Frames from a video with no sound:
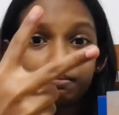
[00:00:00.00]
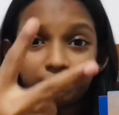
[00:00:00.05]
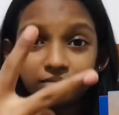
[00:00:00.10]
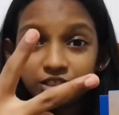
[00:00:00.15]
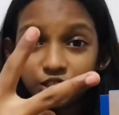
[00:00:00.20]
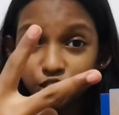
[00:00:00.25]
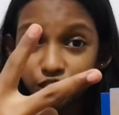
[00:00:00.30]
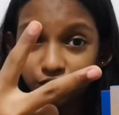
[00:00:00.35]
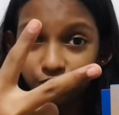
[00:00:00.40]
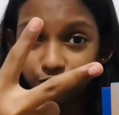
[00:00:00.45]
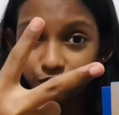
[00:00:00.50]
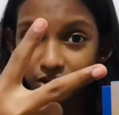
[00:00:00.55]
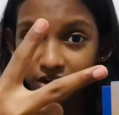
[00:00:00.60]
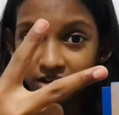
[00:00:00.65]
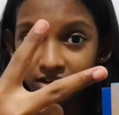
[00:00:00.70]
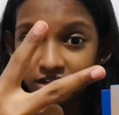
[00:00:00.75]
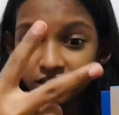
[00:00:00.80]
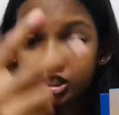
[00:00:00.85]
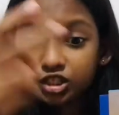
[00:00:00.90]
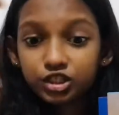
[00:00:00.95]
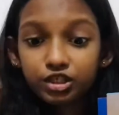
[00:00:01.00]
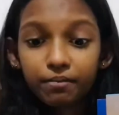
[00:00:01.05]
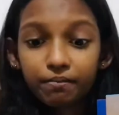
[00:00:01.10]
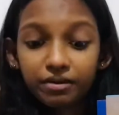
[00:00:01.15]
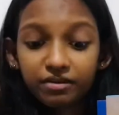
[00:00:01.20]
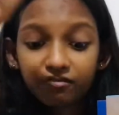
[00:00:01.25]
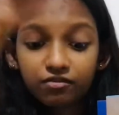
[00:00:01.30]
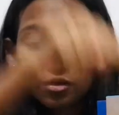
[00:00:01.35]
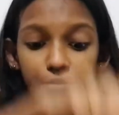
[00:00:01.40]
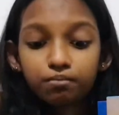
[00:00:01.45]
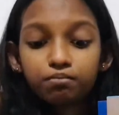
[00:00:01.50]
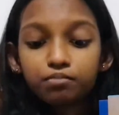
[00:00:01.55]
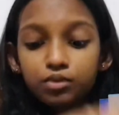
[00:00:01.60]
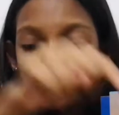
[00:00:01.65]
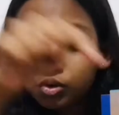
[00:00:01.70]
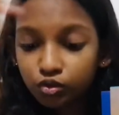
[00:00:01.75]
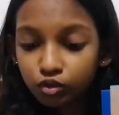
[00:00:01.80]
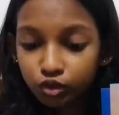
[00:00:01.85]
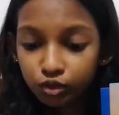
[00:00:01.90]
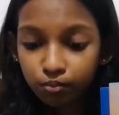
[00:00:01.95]
children jumping from
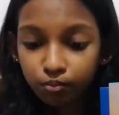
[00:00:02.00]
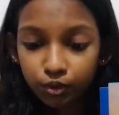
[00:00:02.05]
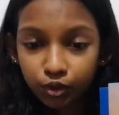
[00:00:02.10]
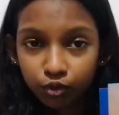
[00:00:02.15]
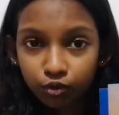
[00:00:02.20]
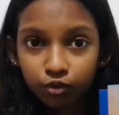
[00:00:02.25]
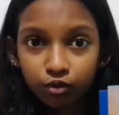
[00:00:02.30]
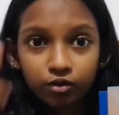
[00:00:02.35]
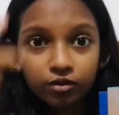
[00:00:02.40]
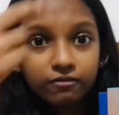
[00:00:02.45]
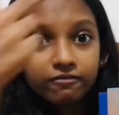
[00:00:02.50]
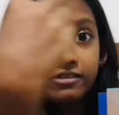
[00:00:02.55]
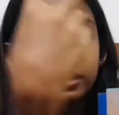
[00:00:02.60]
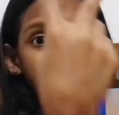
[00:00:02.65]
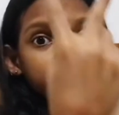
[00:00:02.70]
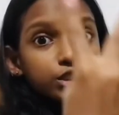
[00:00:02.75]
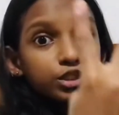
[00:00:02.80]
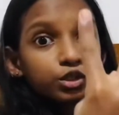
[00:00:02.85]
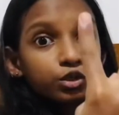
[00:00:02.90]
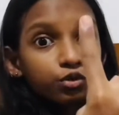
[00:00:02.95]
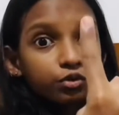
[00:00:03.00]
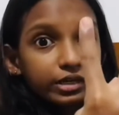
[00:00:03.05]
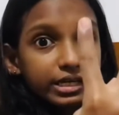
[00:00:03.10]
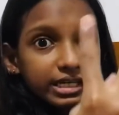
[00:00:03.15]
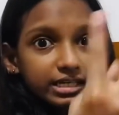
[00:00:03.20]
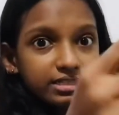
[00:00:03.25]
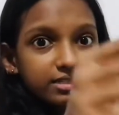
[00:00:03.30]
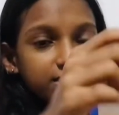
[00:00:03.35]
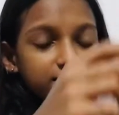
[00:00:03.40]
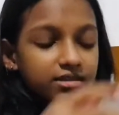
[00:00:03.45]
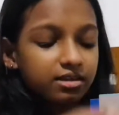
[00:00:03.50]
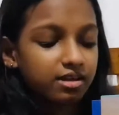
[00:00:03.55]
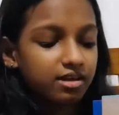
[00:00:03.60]
pool to pool with 2 rings.